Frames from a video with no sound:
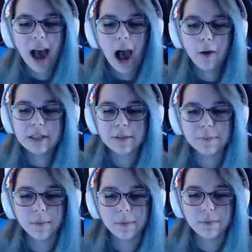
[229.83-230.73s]
I was
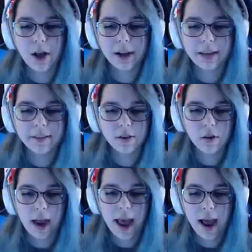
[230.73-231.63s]
blocking the
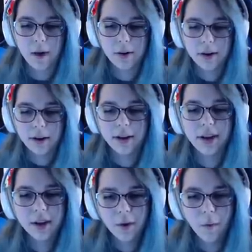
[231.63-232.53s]
door. Ow.
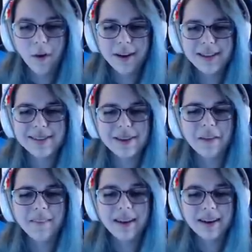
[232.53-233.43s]
Hey,
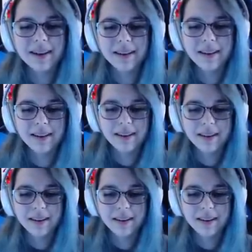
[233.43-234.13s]
I know, Audrey.